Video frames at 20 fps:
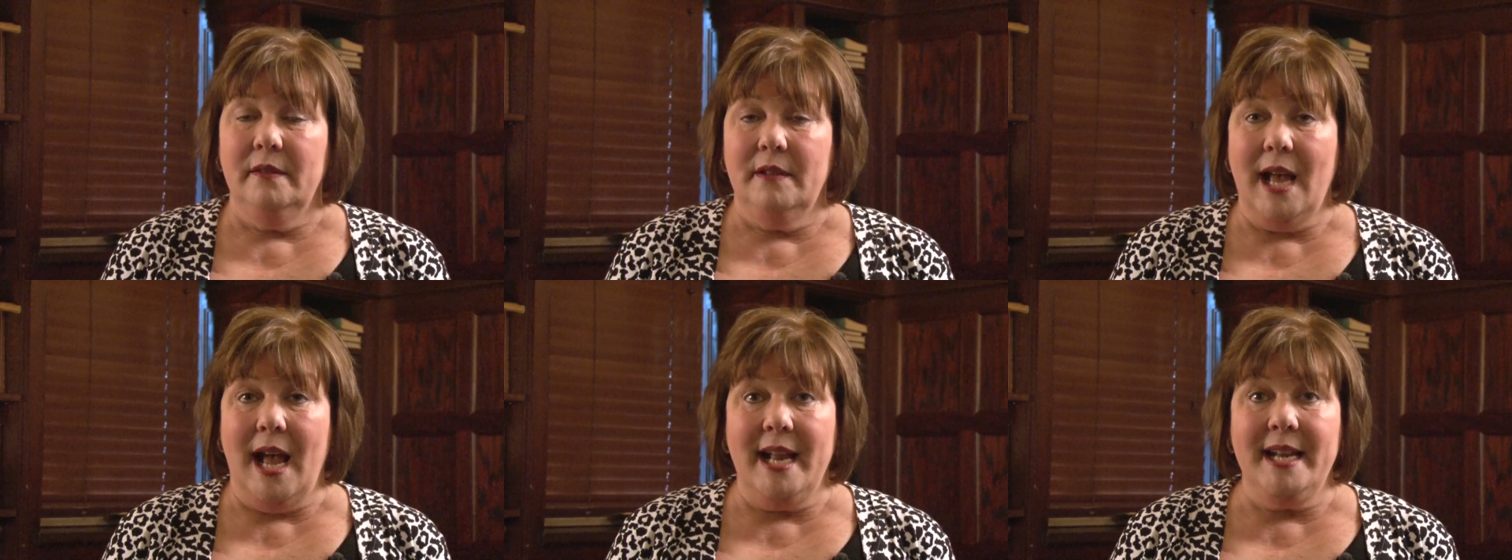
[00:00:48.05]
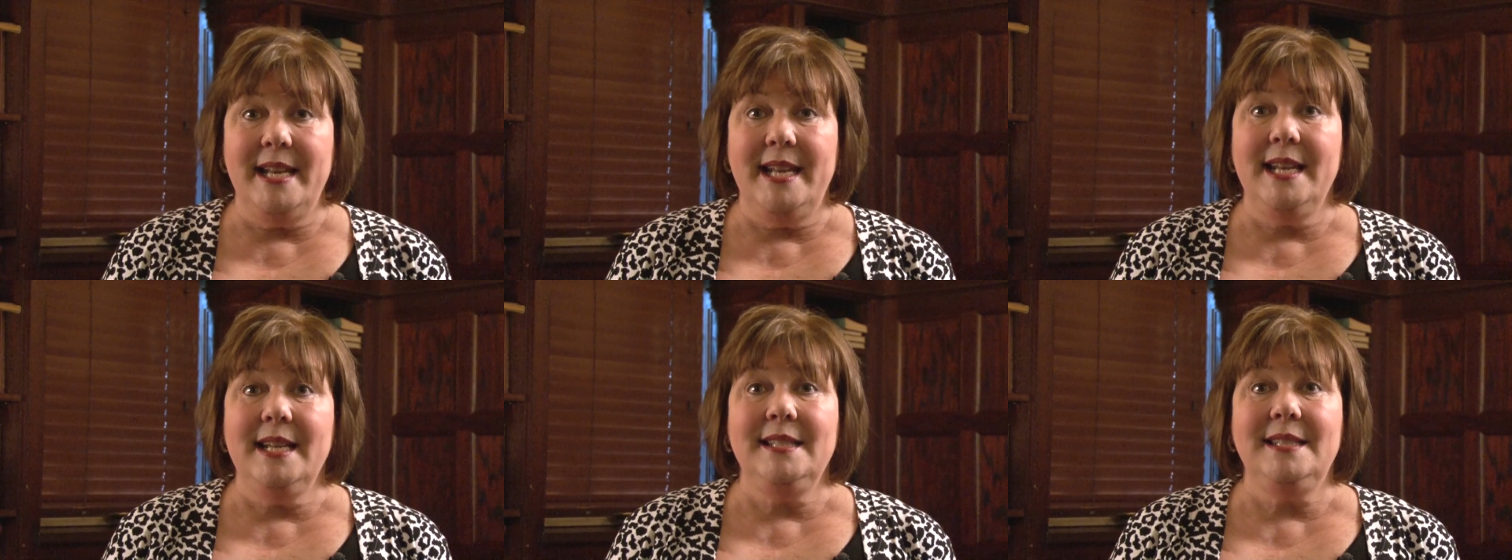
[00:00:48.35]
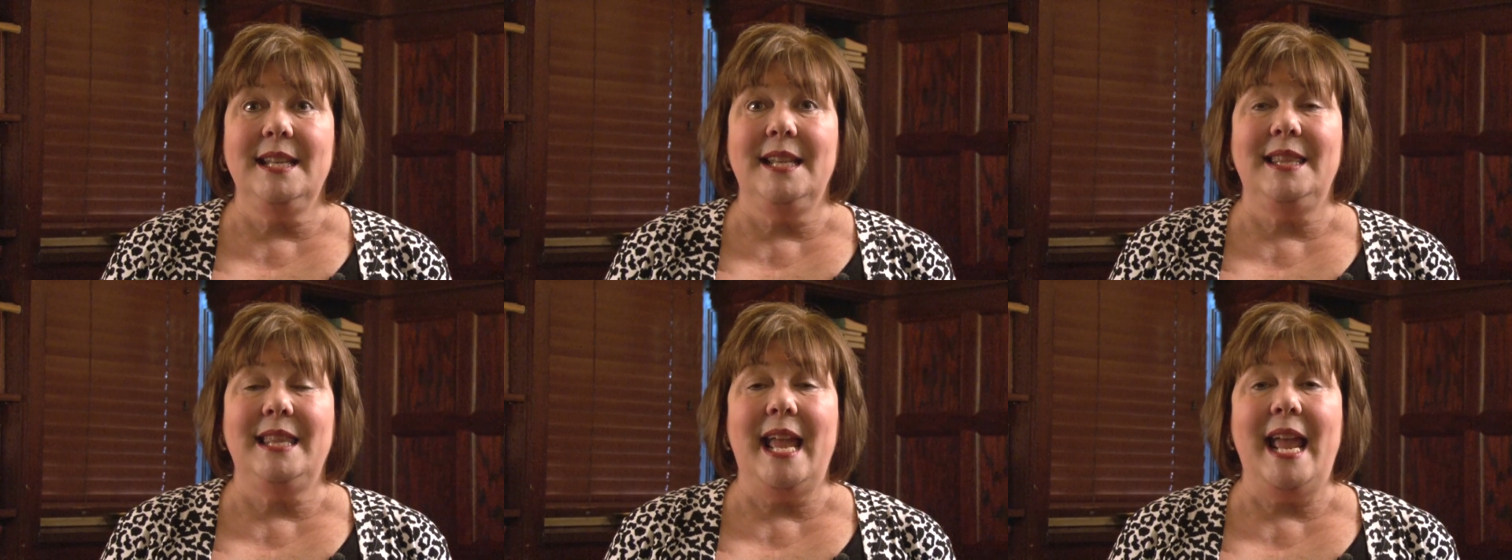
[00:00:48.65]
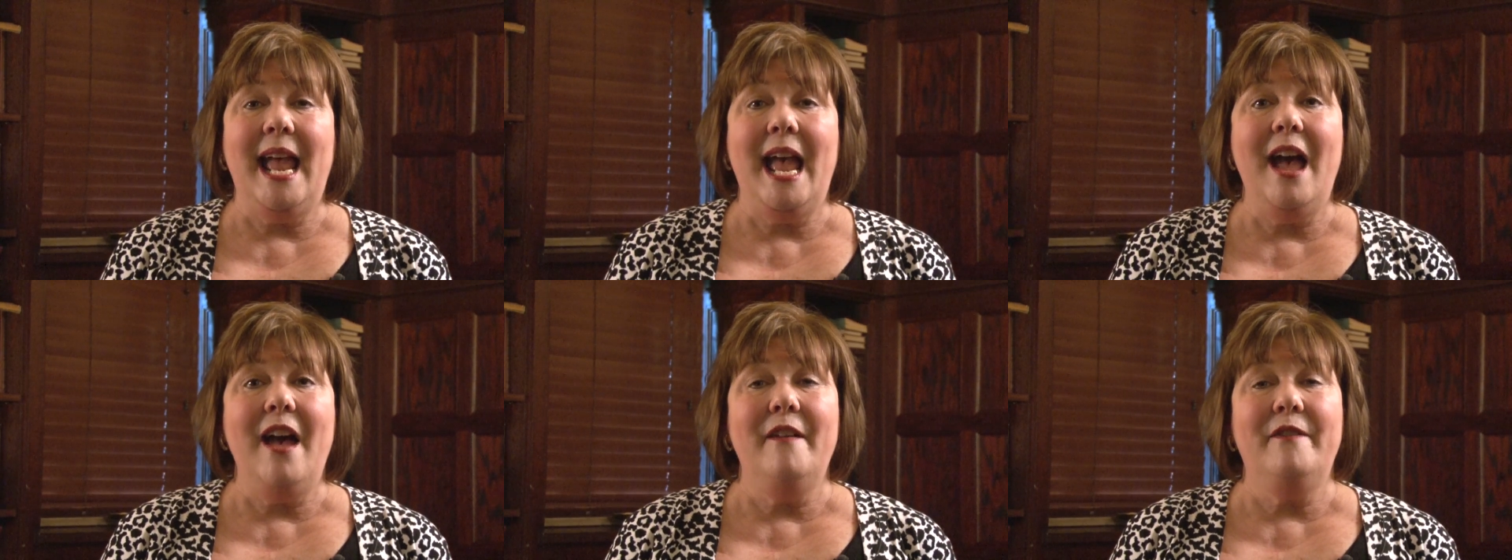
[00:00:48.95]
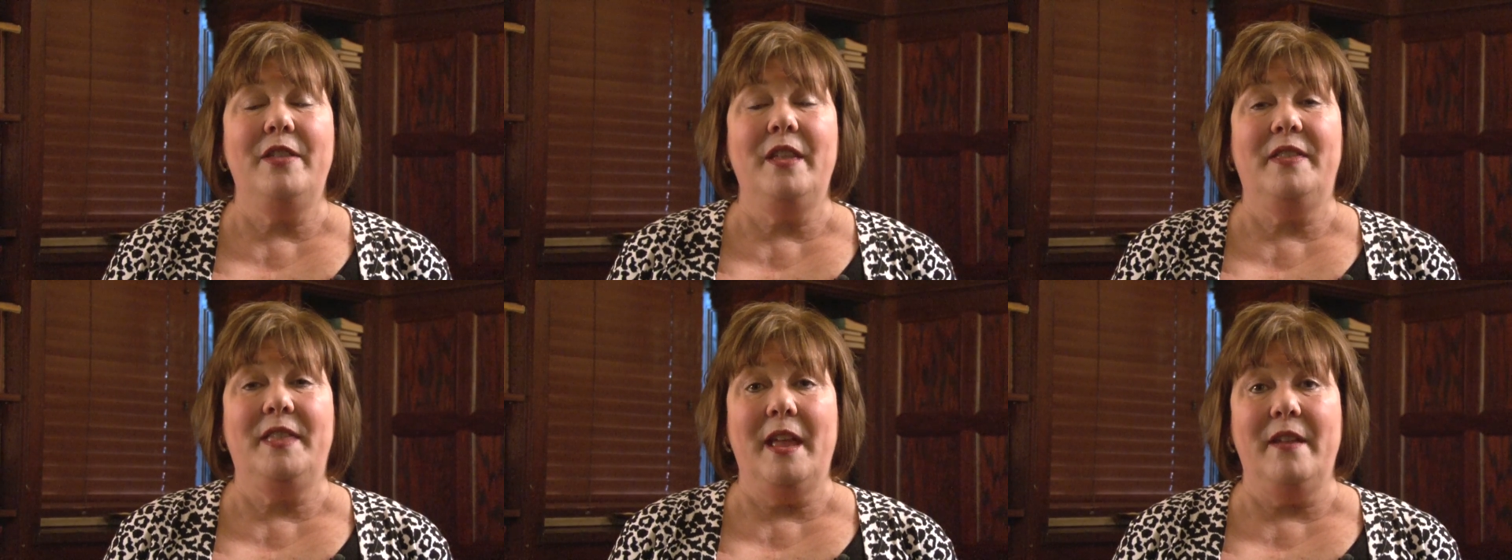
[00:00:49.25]
ideas that they
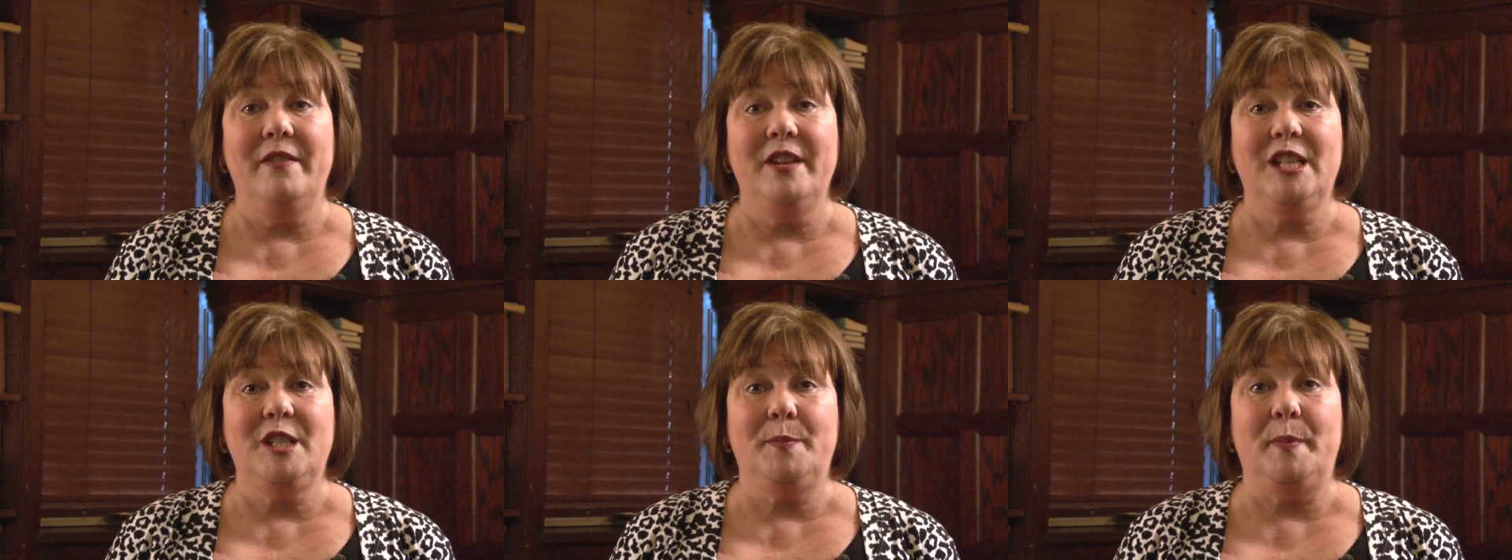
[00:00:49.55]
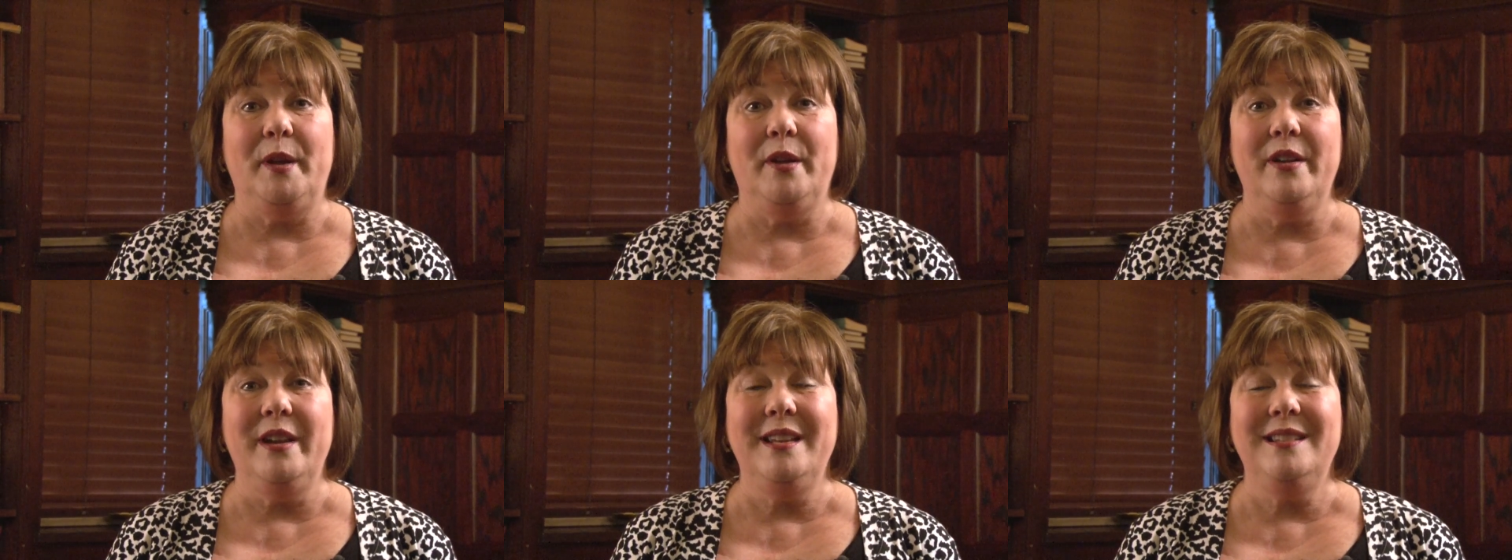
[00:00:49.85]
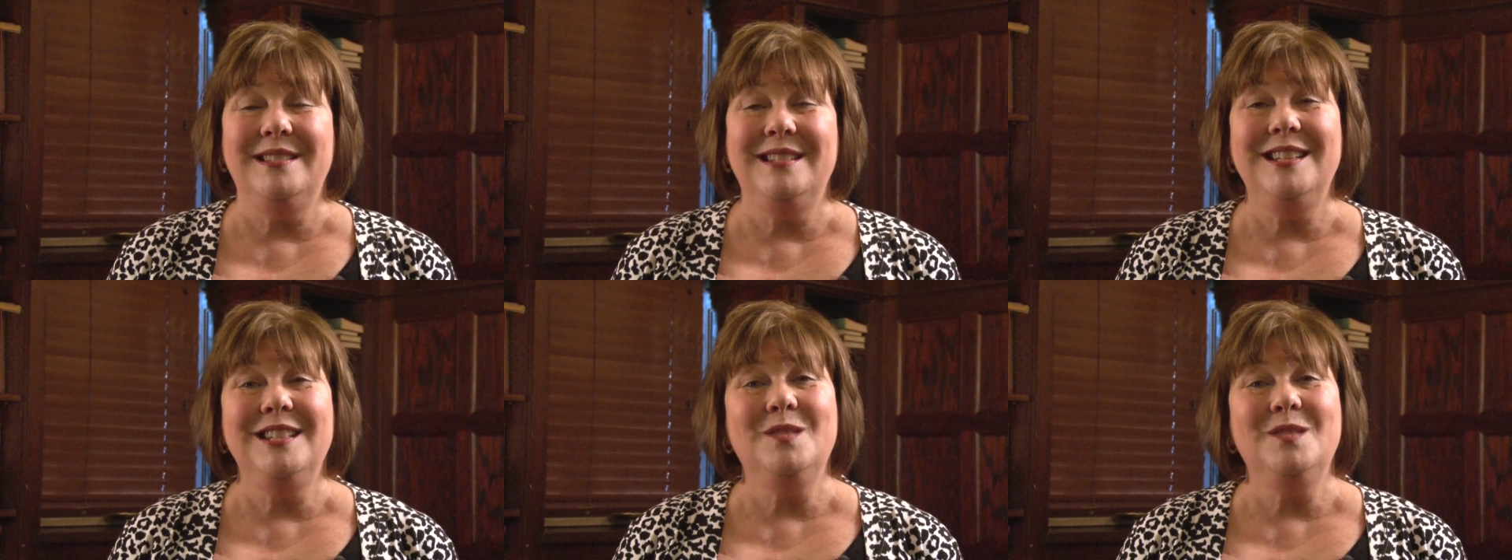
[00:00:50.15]
have, that they've experienced,